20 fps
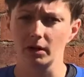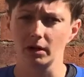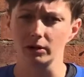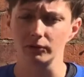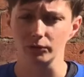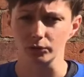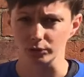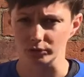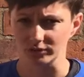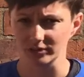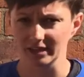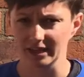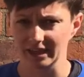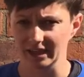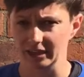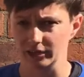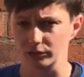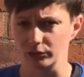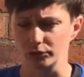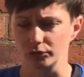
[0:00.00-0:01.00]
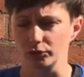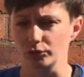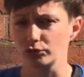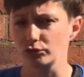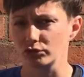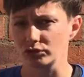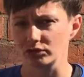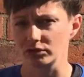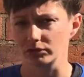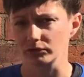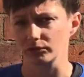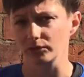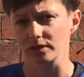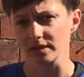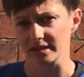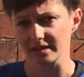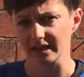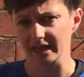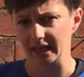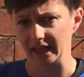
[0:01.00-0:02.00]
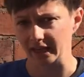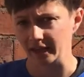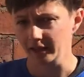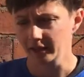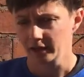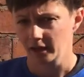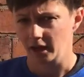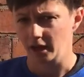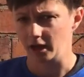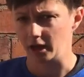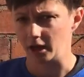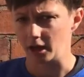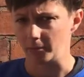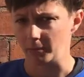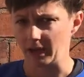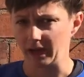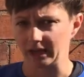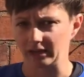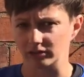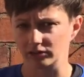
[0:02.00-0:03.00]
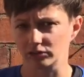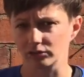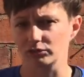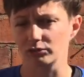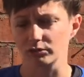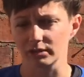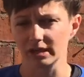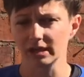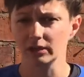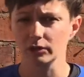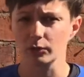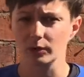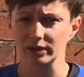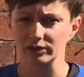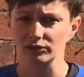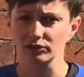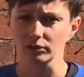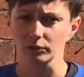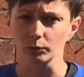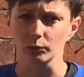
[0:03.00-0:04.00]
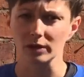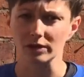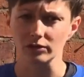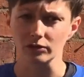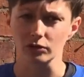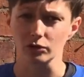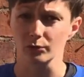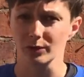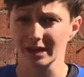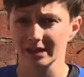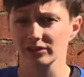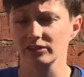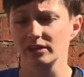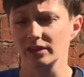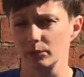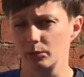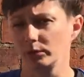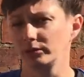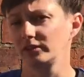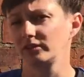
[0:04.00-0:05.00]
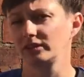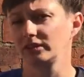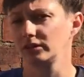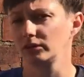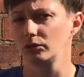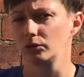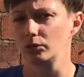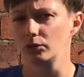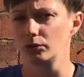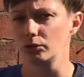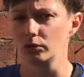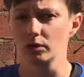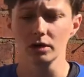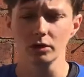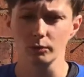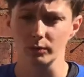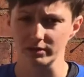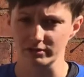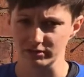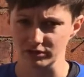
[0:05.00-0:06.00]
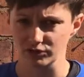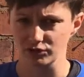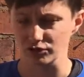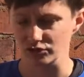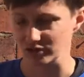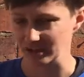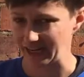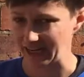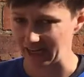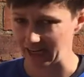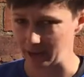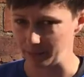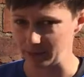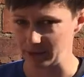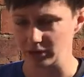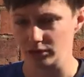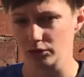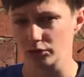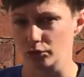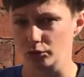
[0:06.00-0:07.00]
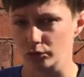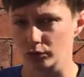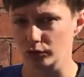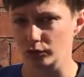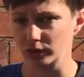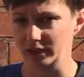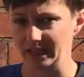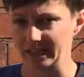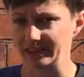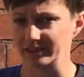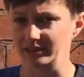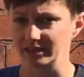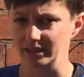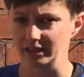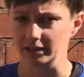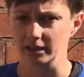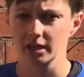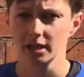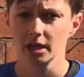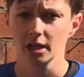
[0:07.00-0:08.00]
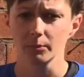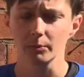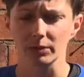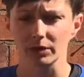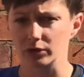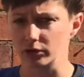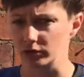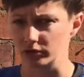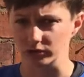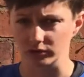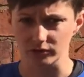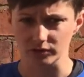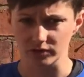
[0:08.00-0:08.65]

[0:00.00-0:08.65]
of your day, your nutrition for the day? And just really question whether you actually want it or whether it's just a habit that you're creating because of the